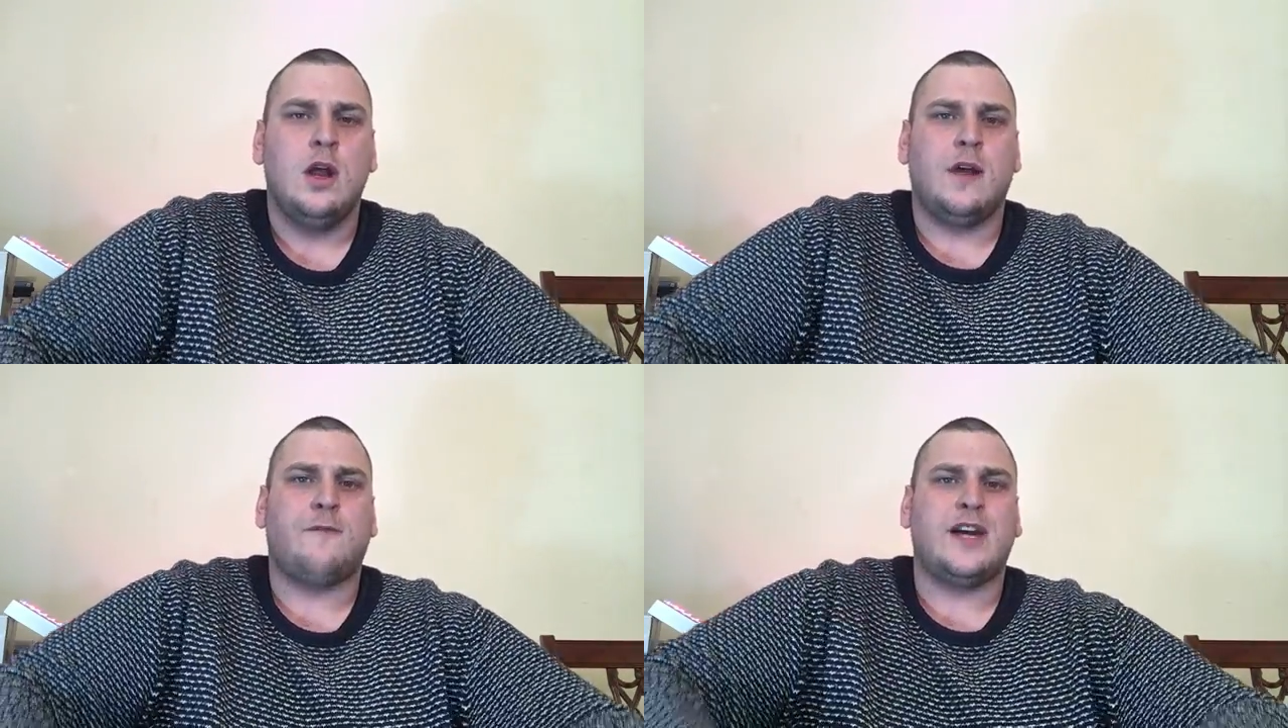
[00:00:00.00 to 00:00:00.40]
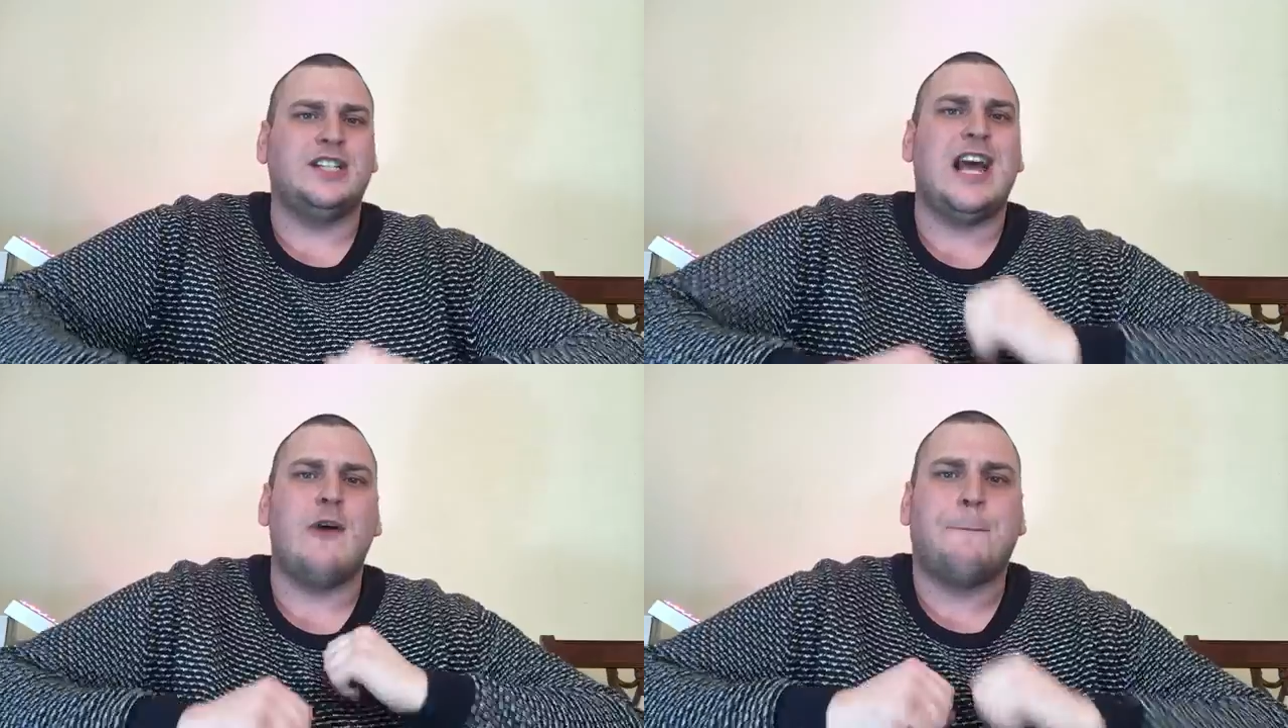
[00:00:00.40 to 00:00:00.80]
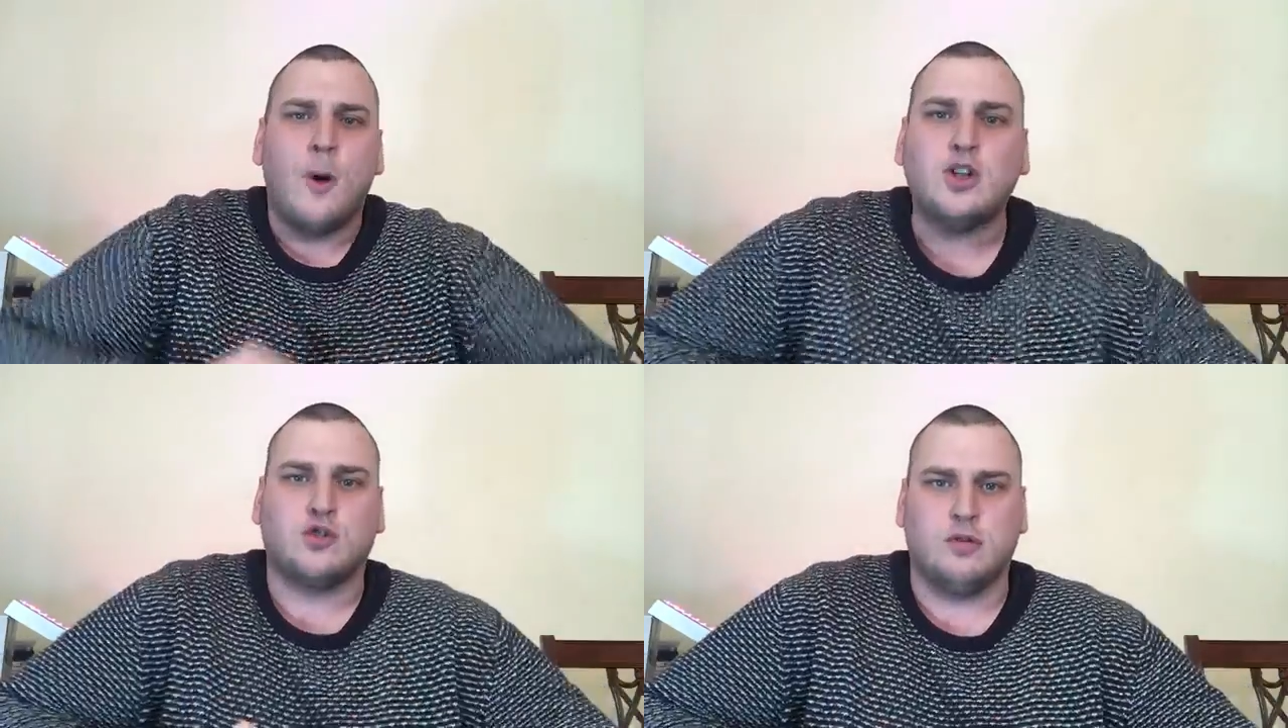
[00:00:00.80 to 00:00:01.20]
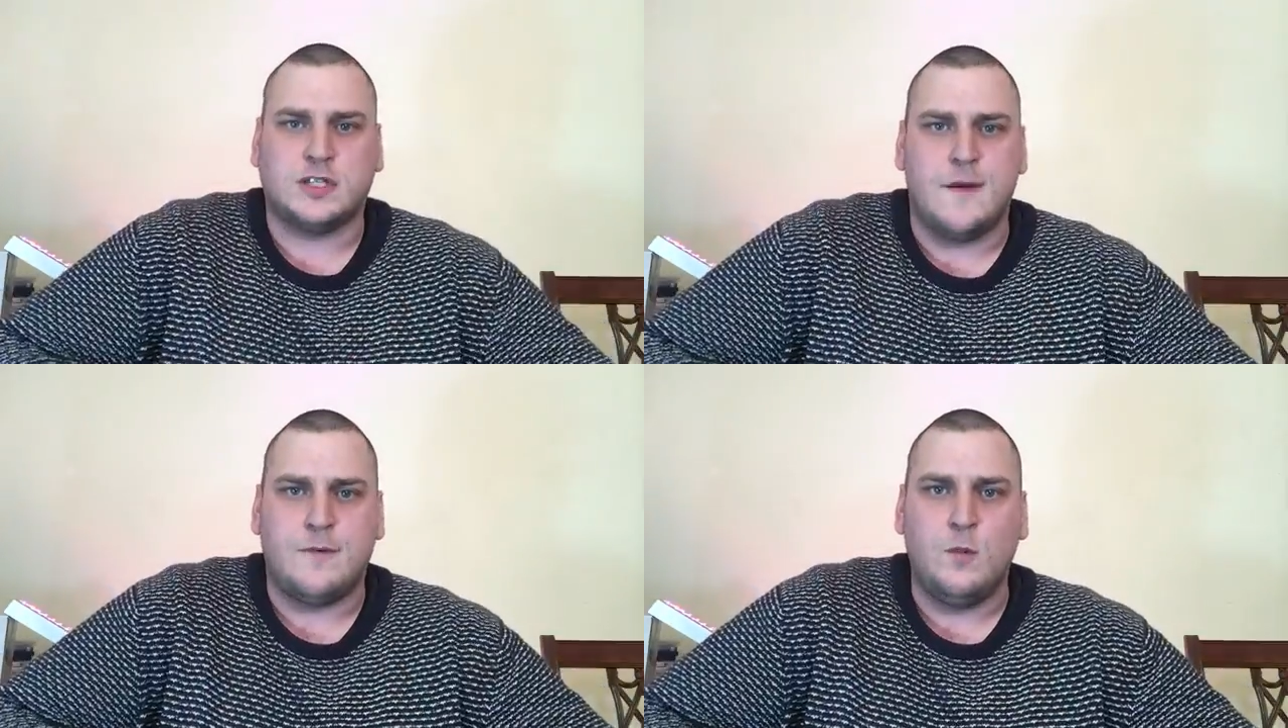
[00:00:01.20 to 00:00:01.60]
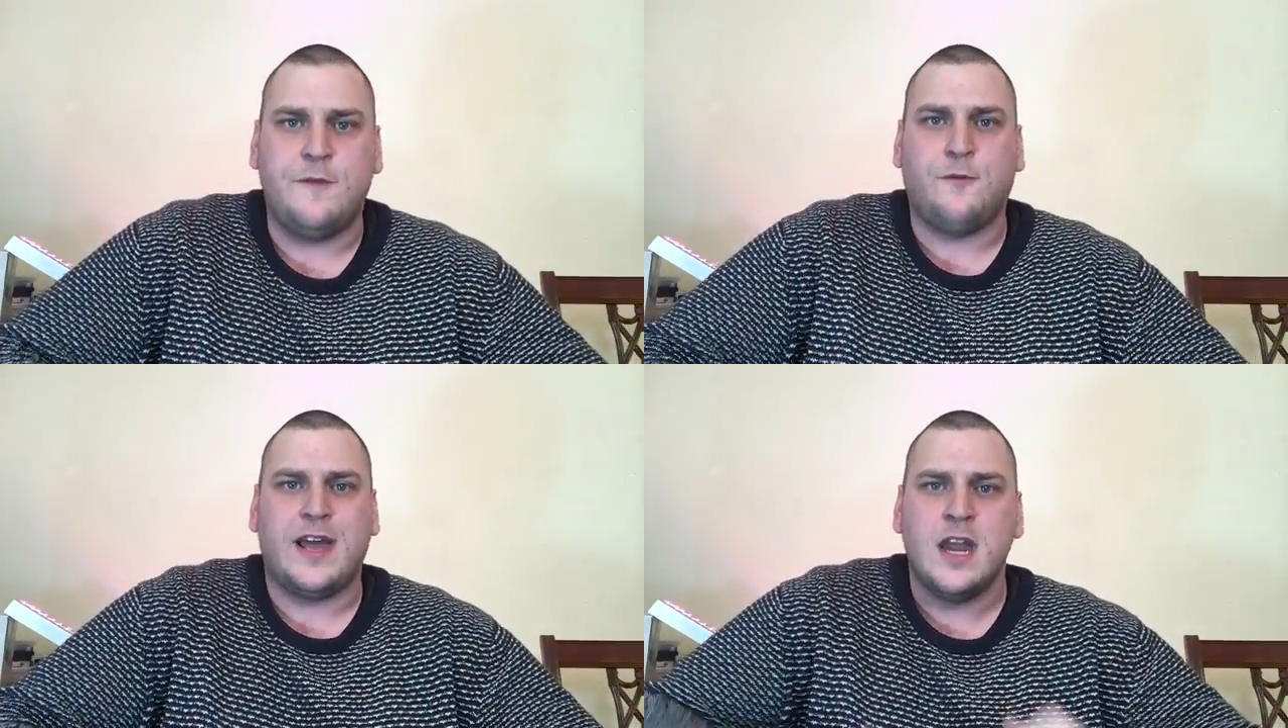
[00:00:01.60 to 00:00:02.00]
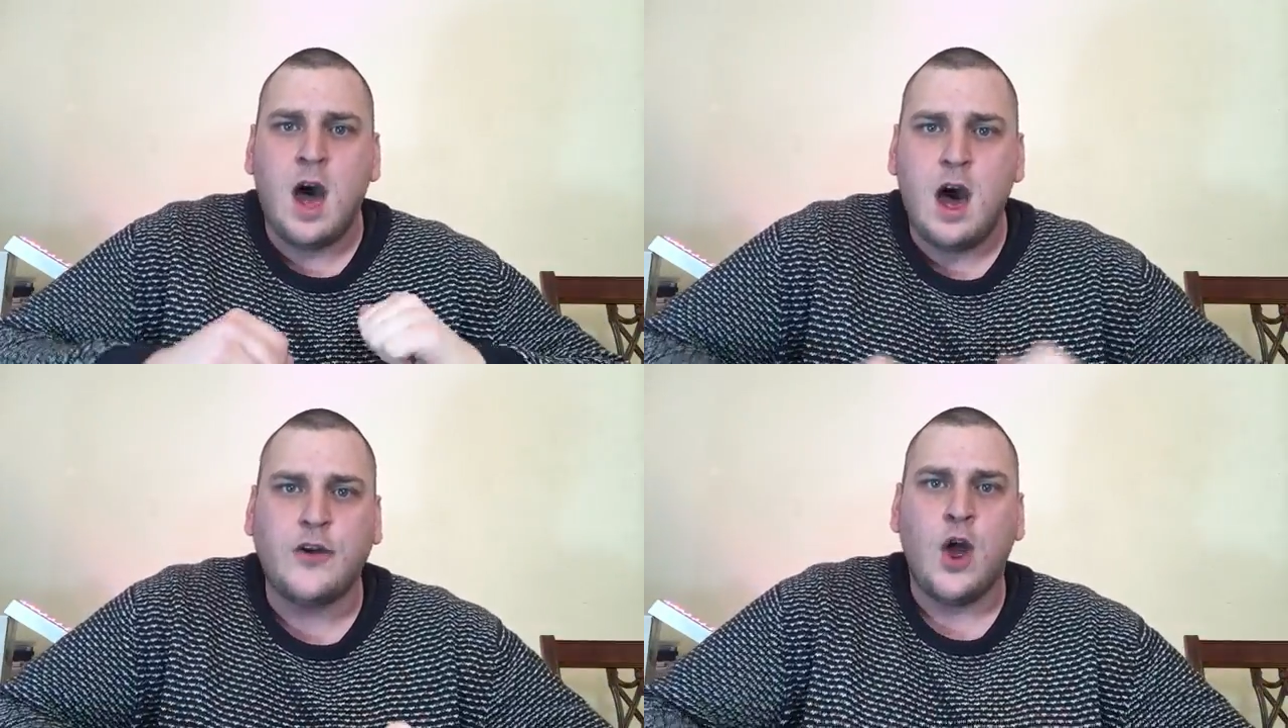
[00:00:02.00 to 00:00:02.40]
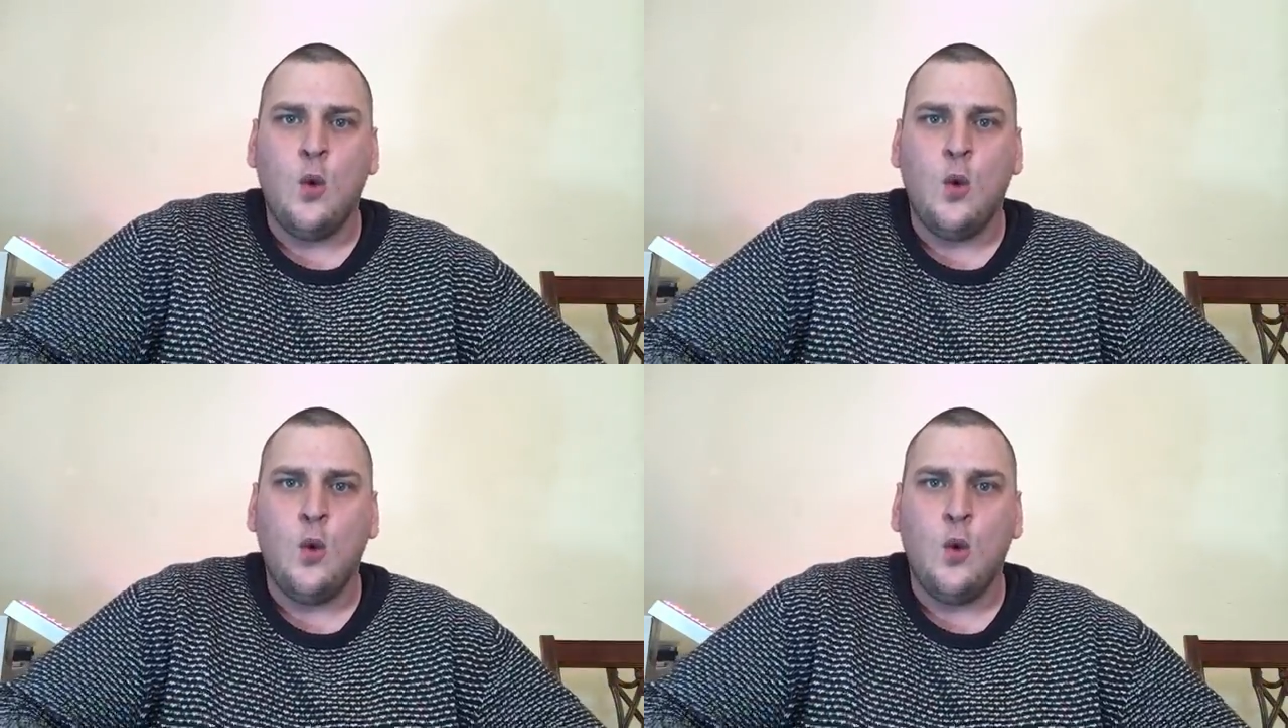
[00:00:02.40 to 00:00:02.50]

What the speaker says: like freaking Terry Butcher or something. We're freaking hard.